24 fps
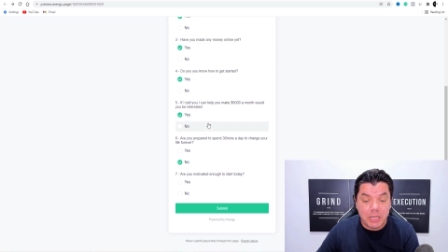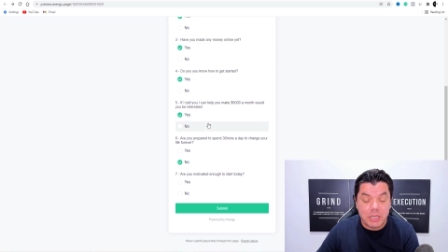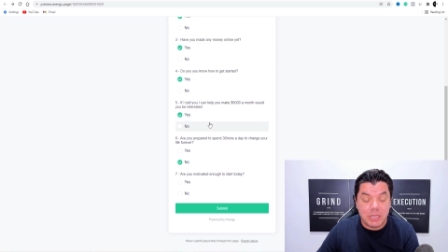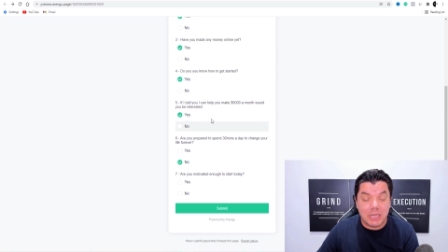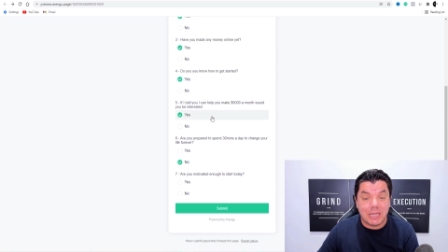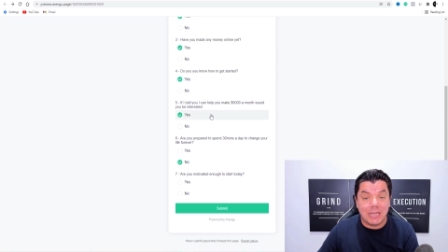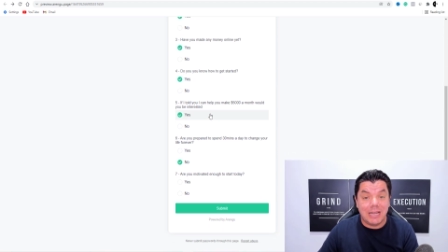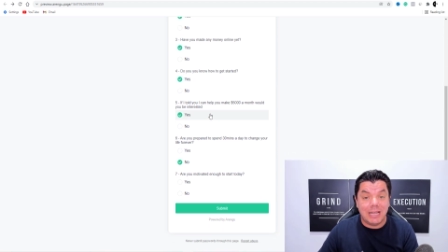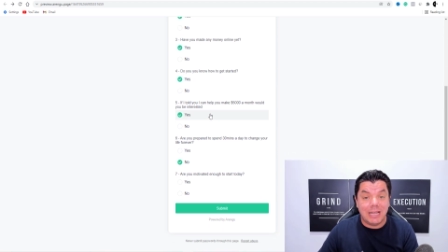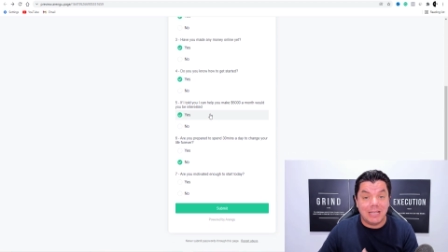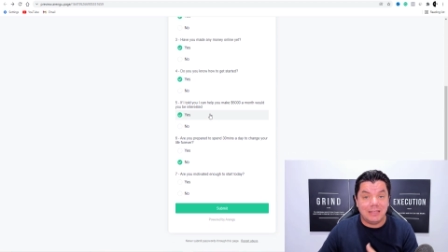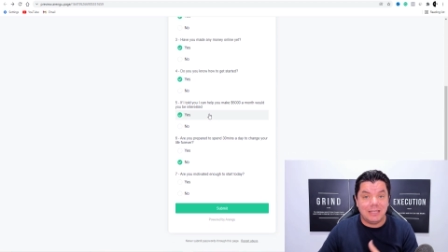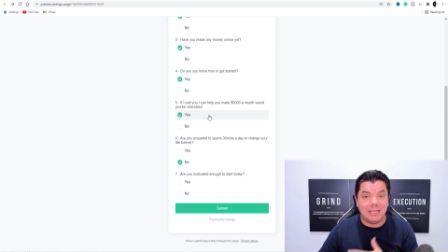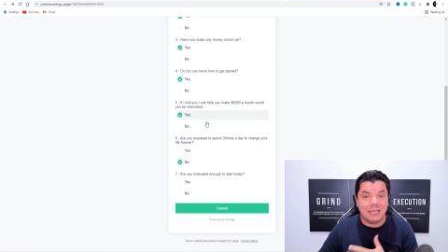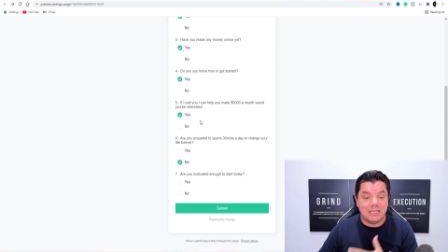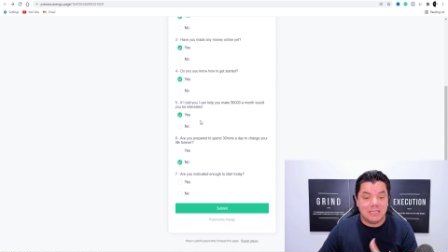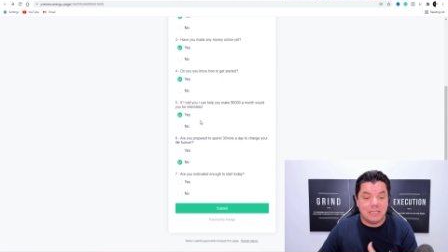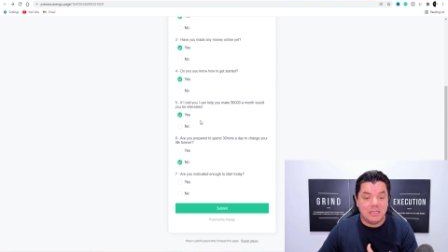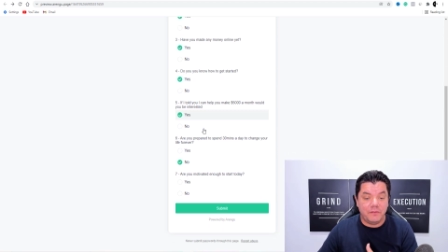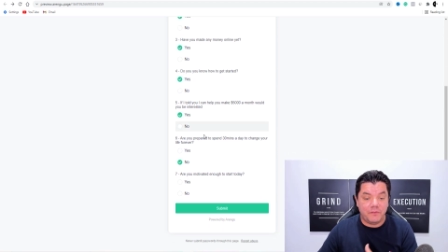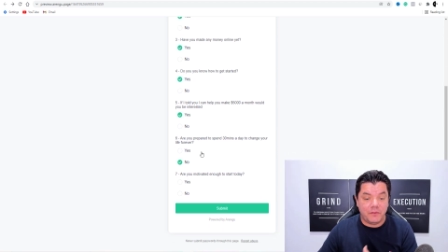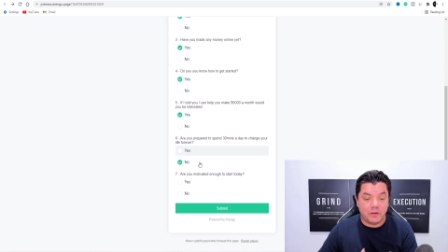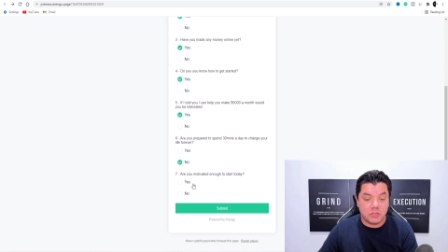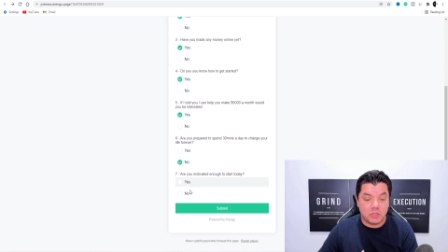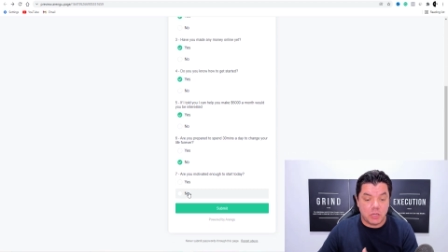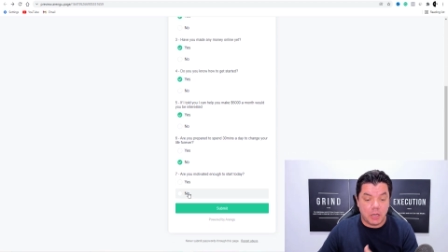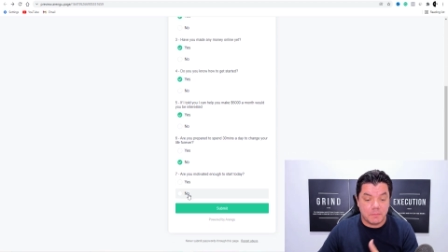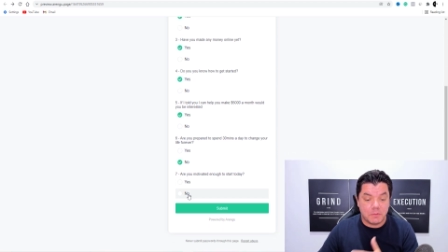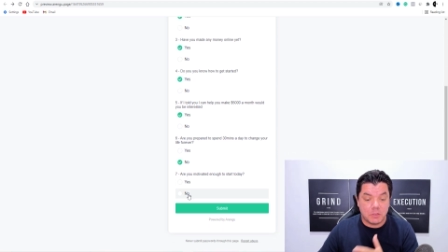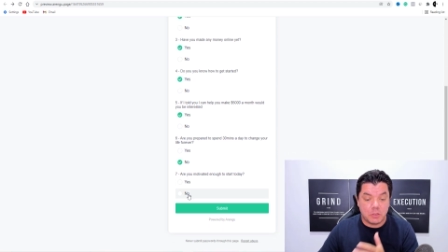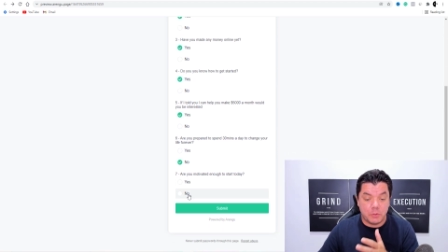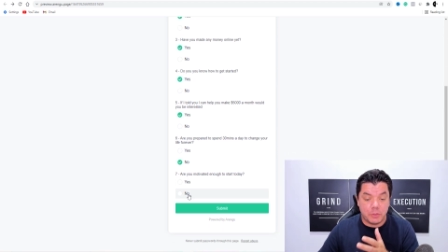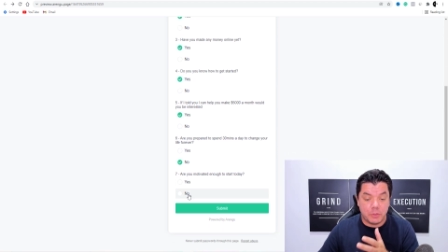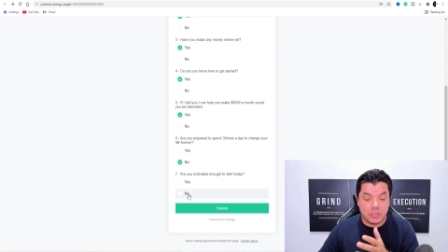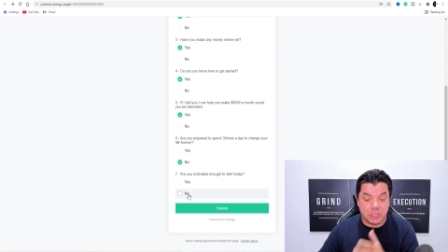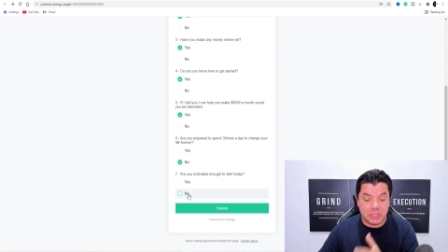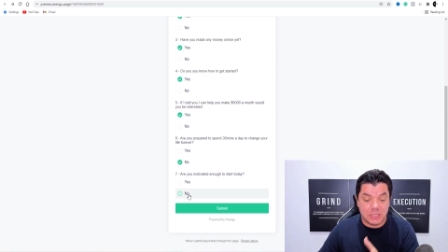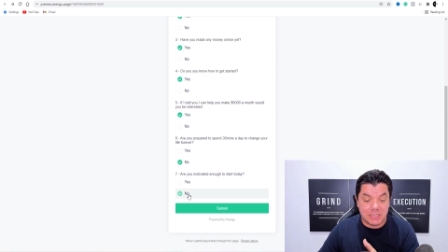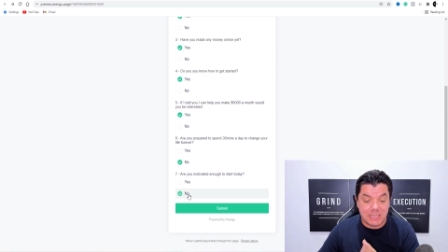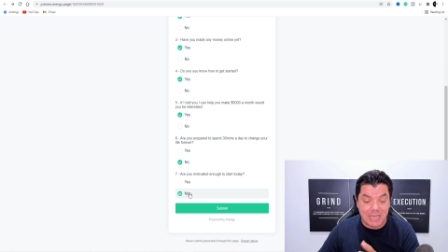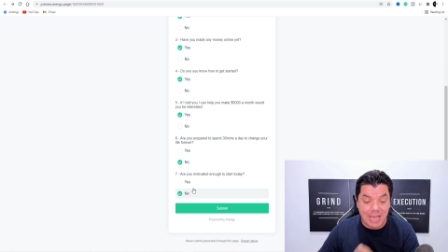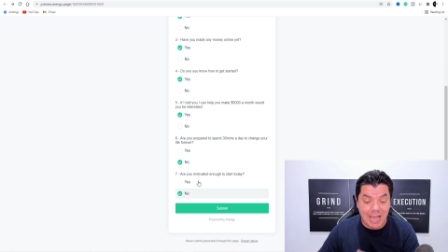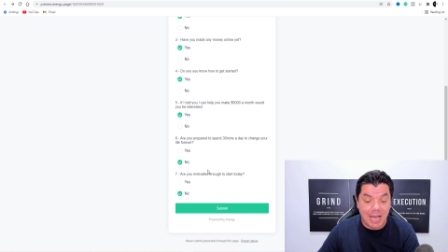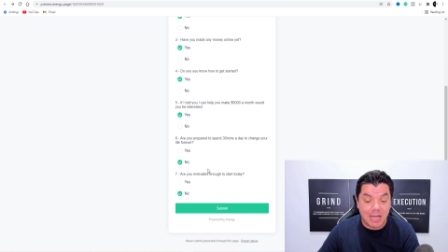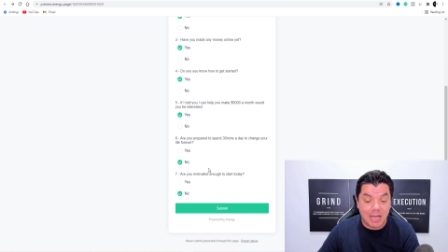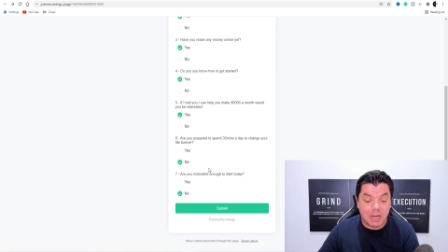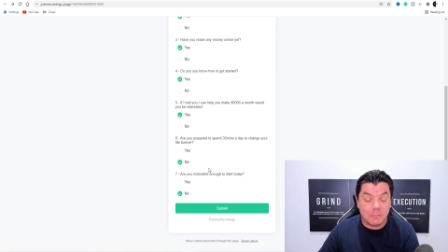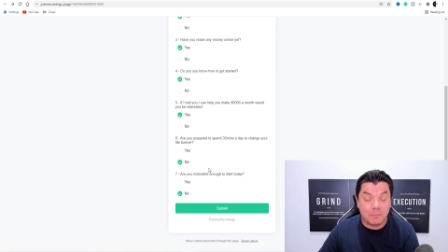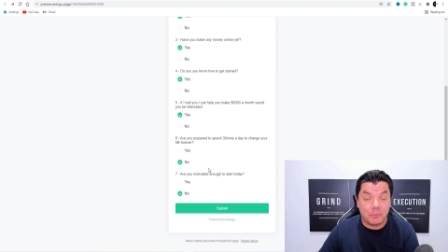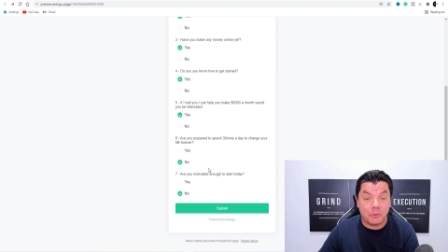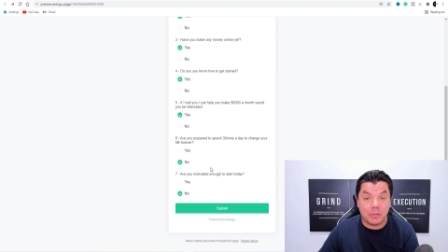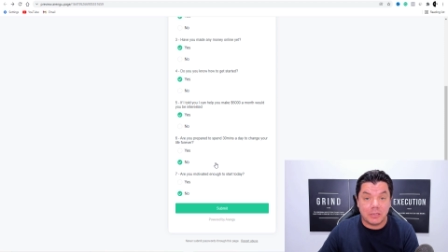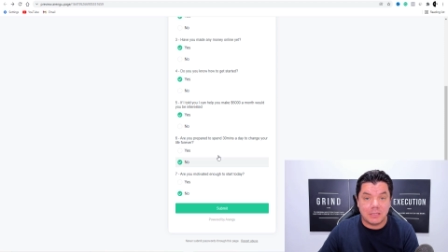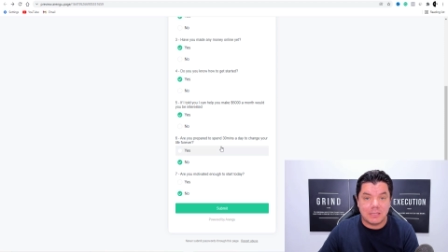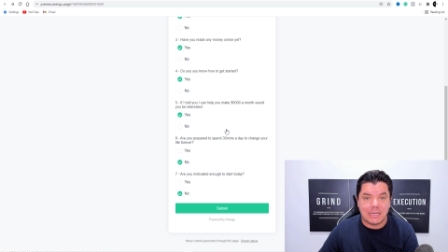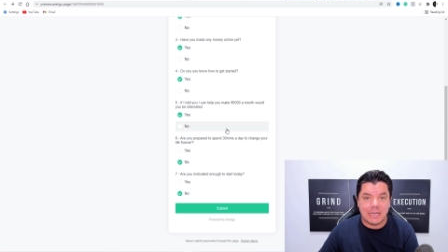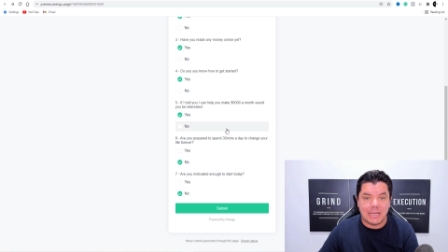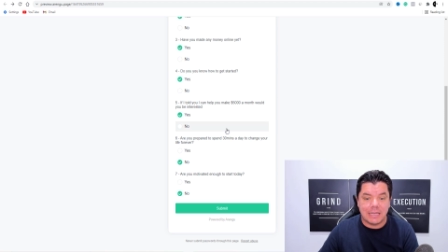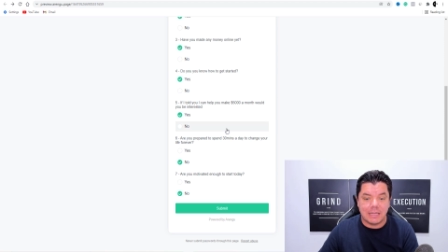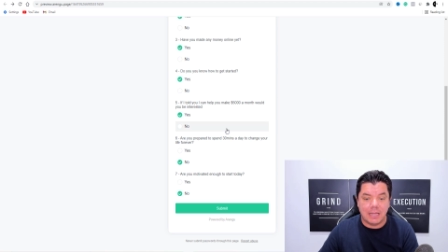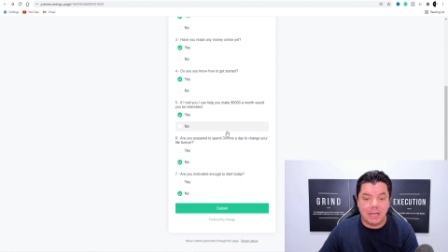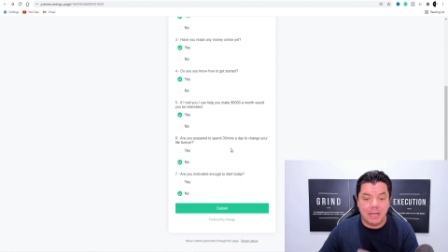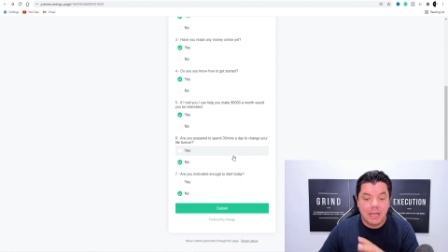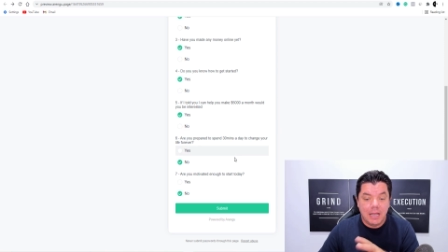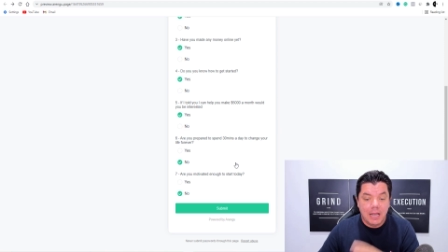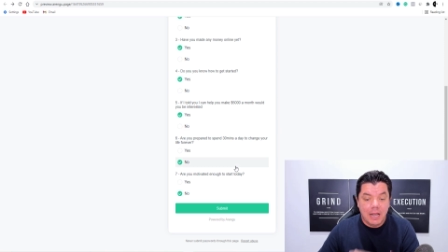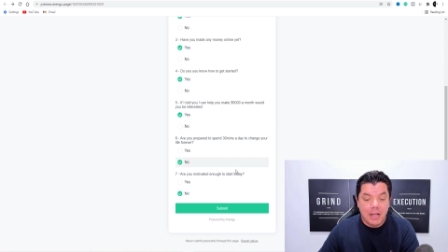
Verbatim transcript: you can get these different types of questions, how to put it together.